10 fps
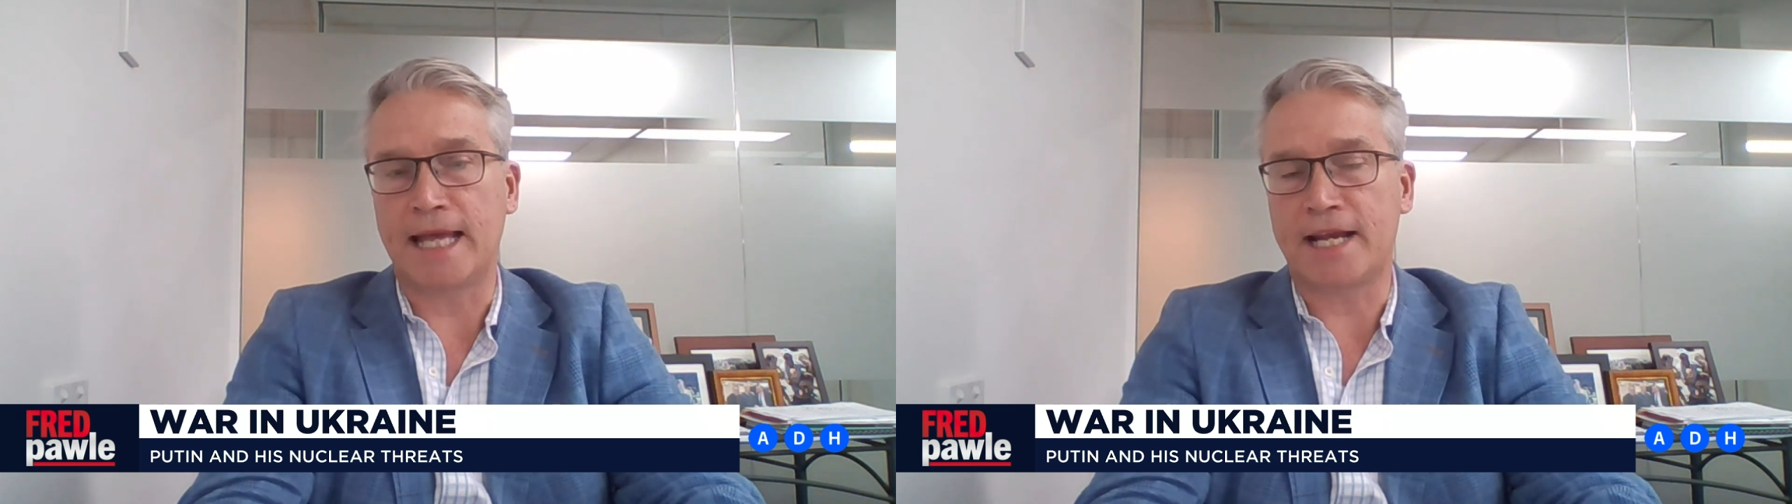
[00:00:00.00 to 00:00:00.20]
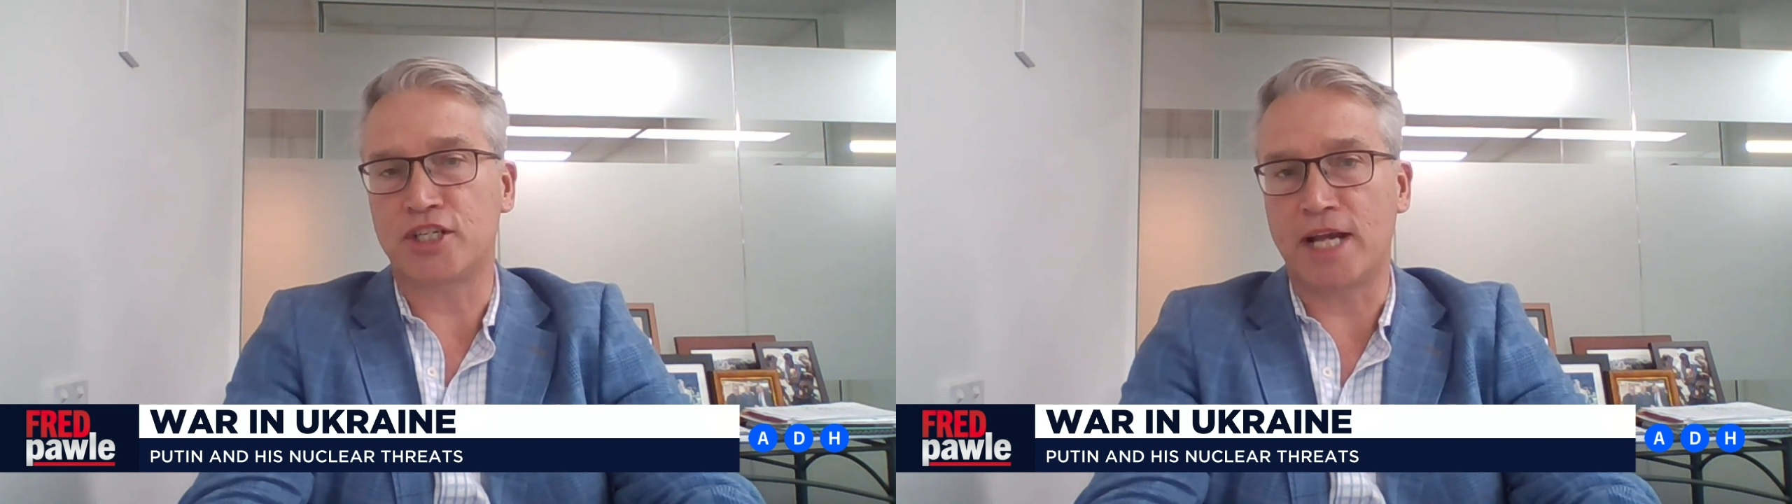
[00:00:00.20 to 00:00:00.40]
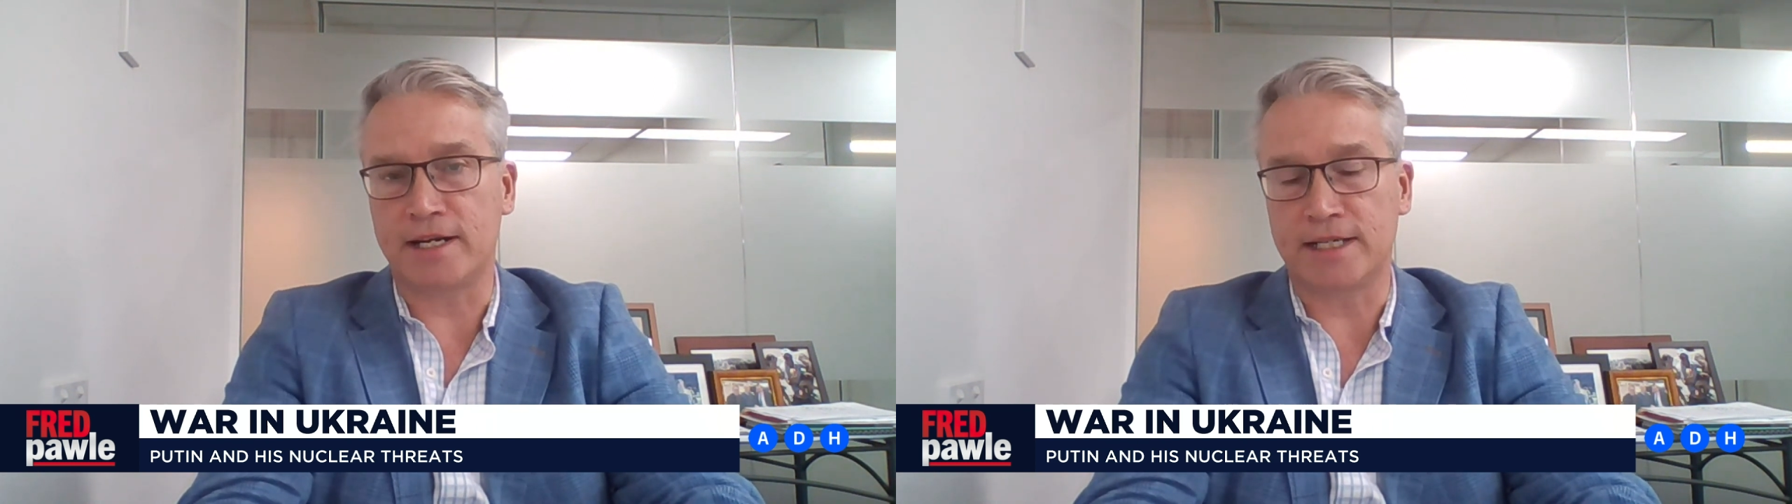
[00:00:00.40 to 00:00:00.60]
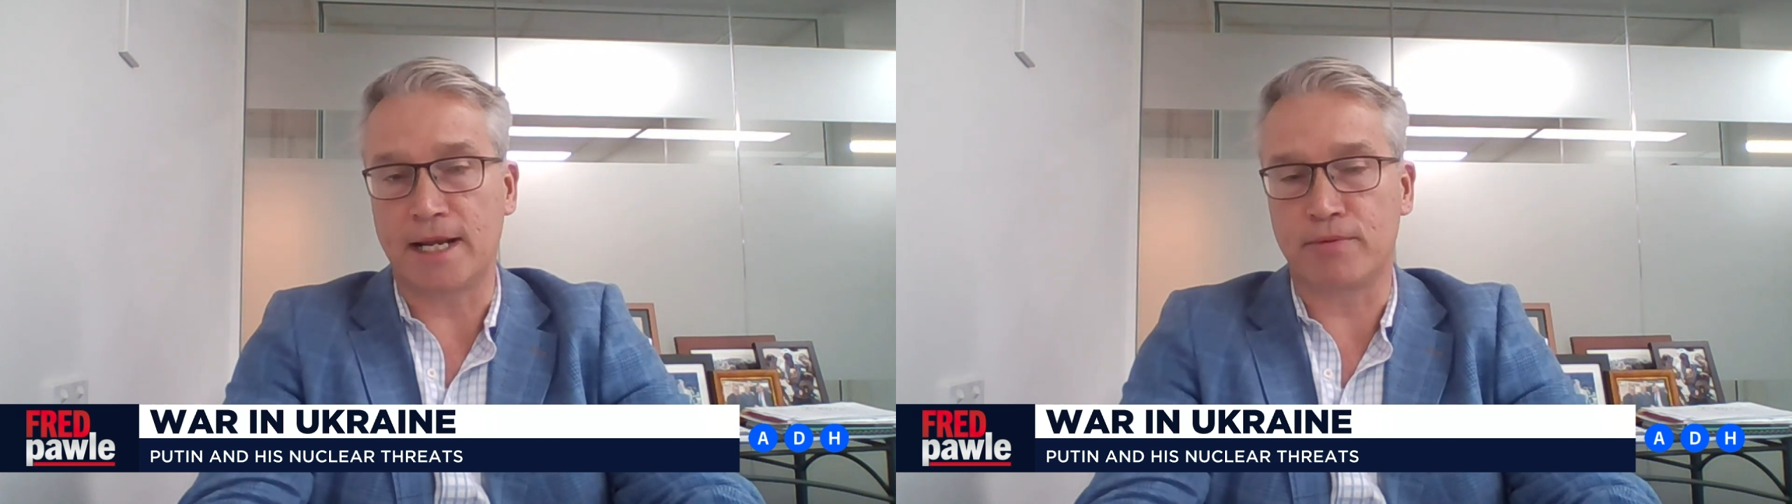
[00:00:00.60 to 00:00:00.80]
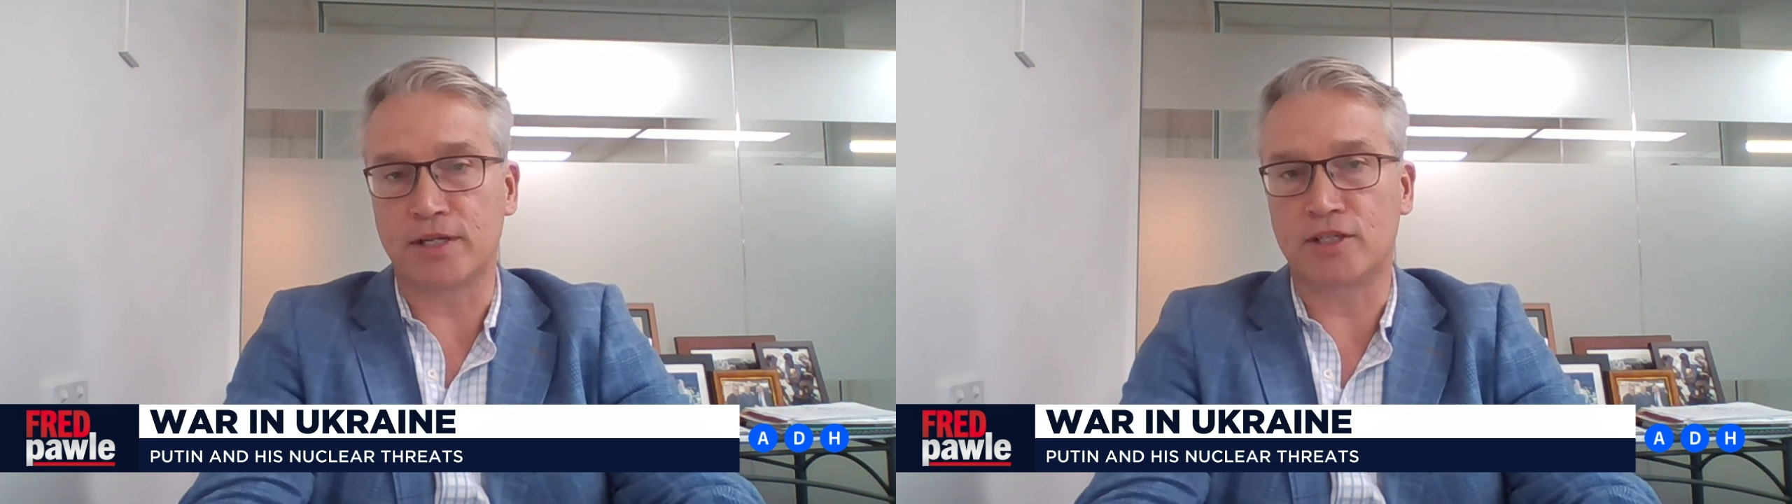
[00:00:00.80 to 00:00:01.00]
lash out in
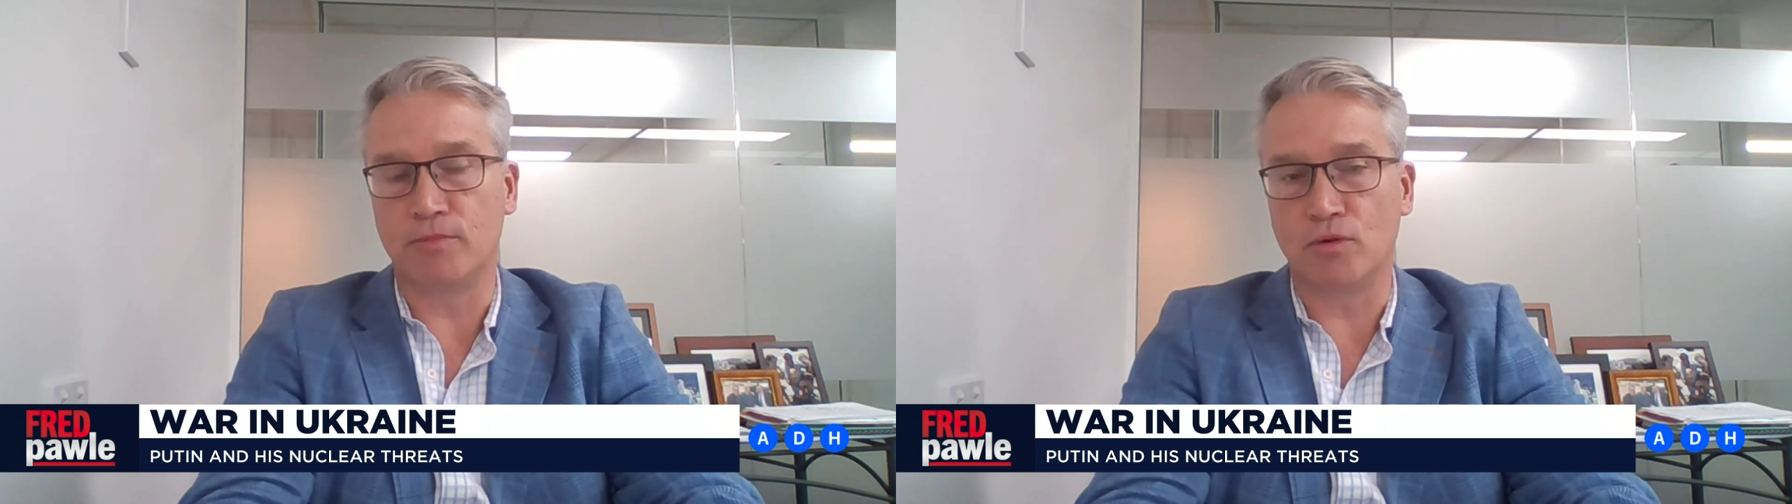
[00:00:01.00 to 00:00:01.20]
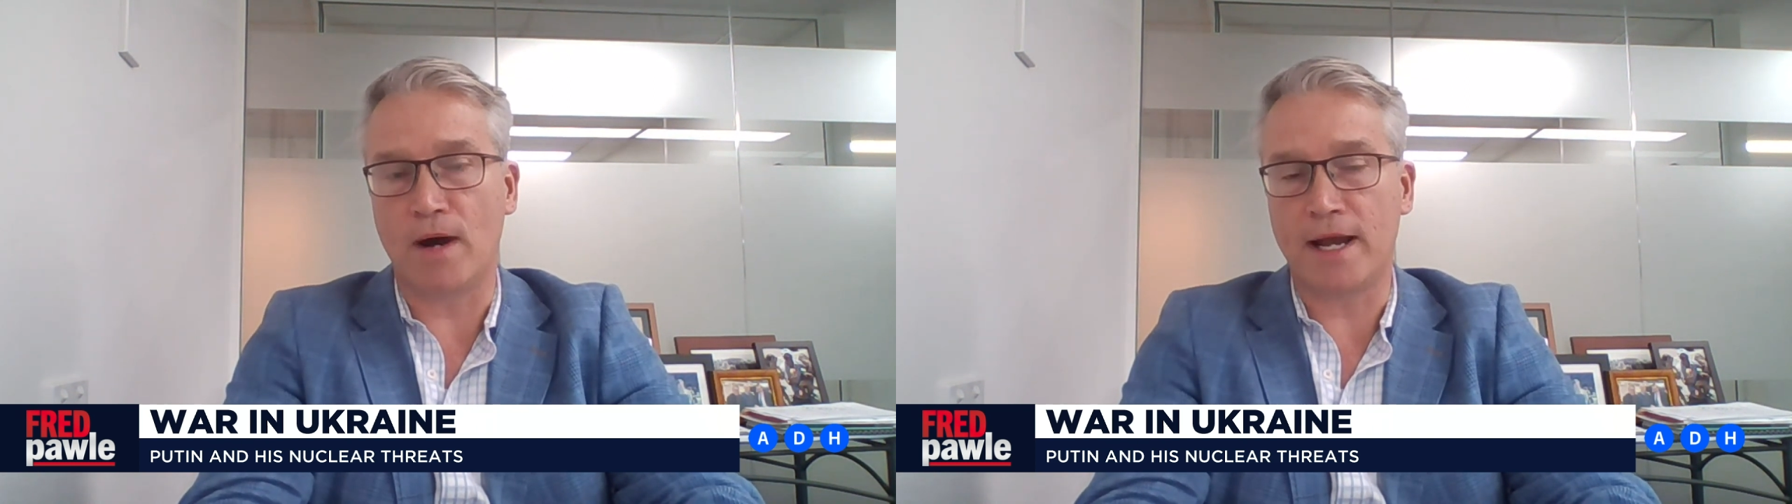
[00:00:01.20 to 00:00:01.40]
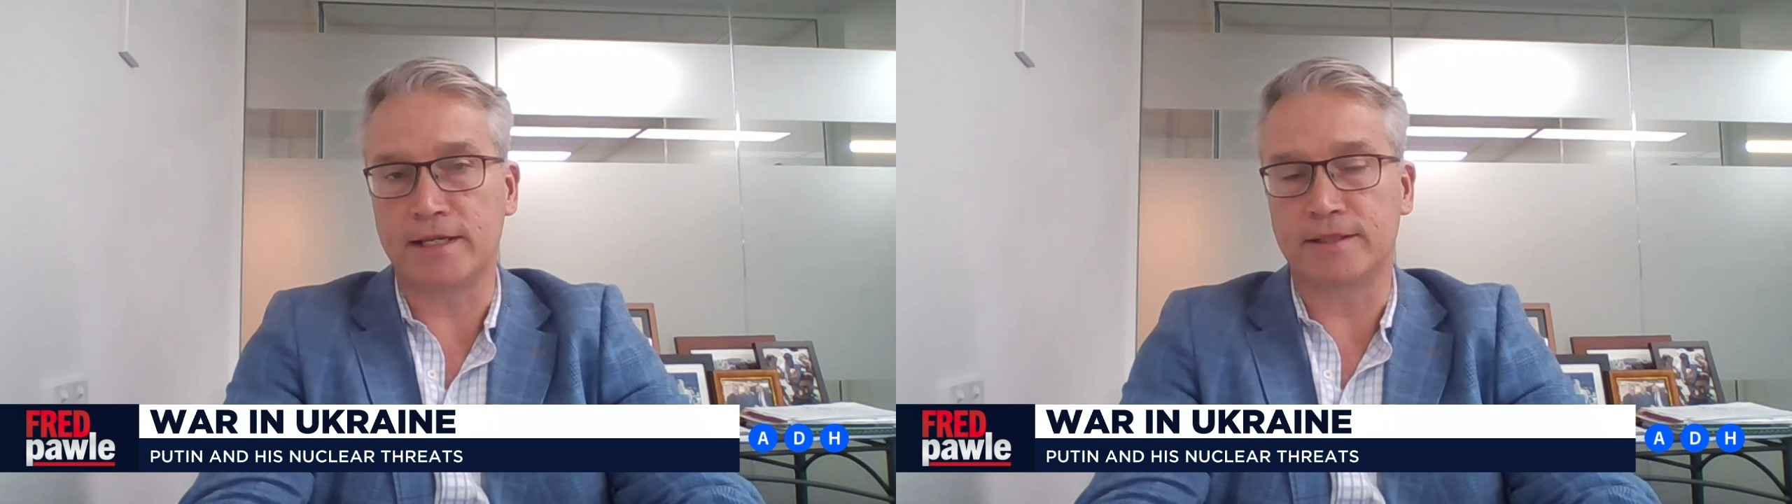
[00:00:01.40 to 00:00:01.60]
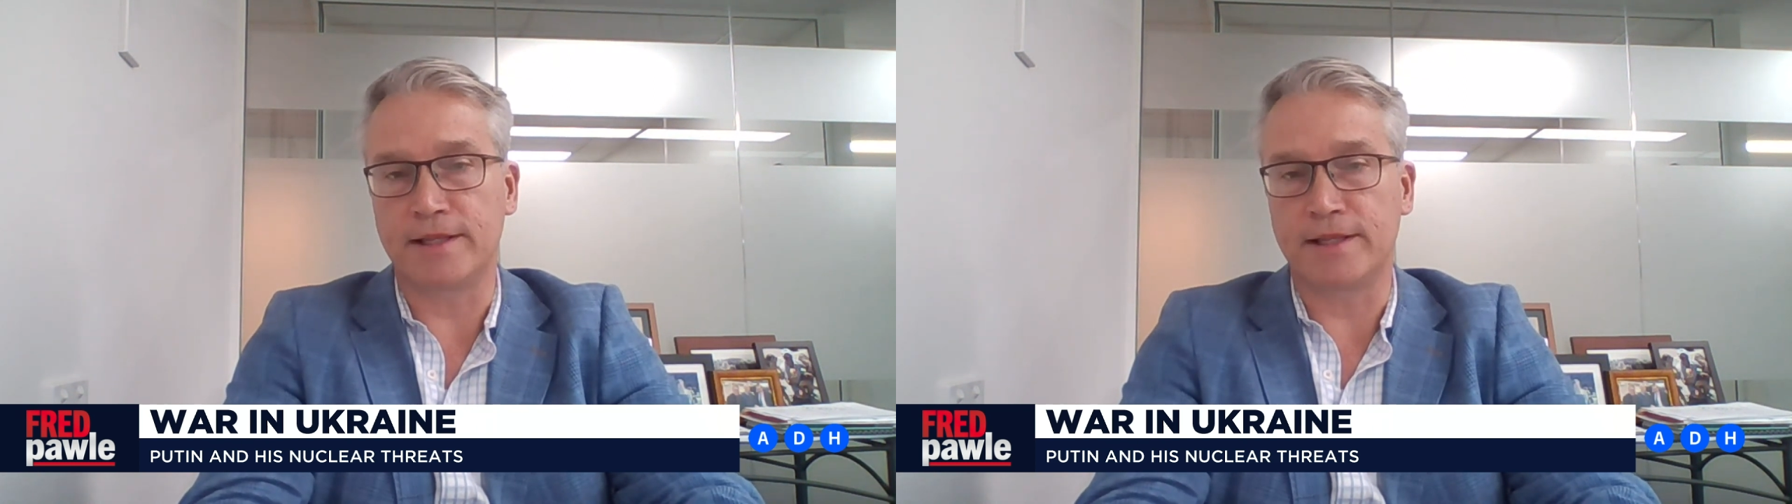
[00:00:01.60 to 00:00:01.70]
unpredictable ways.